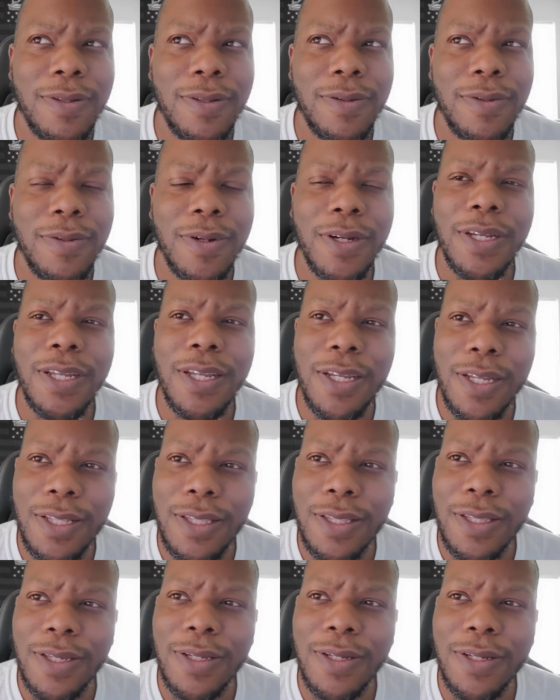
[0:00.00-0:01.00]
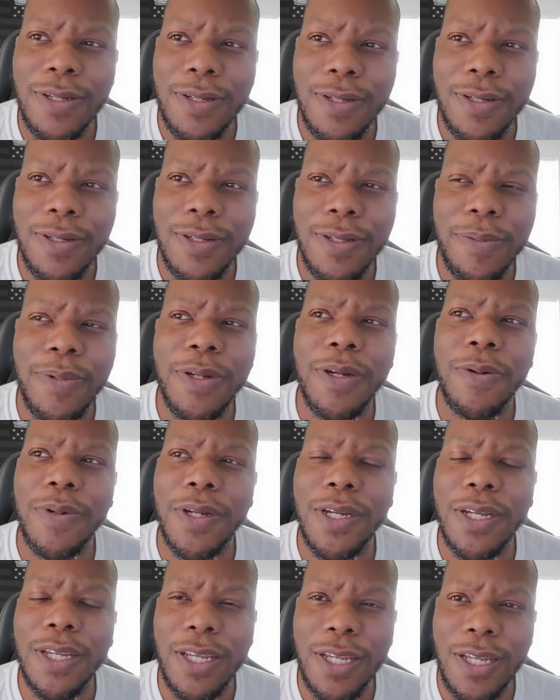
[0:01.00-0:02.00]
Or Keith. Let me go
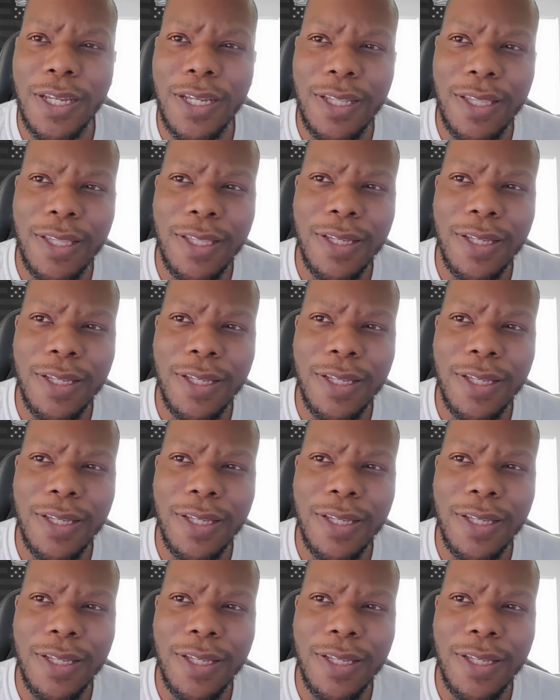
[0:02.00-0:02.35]
with Keith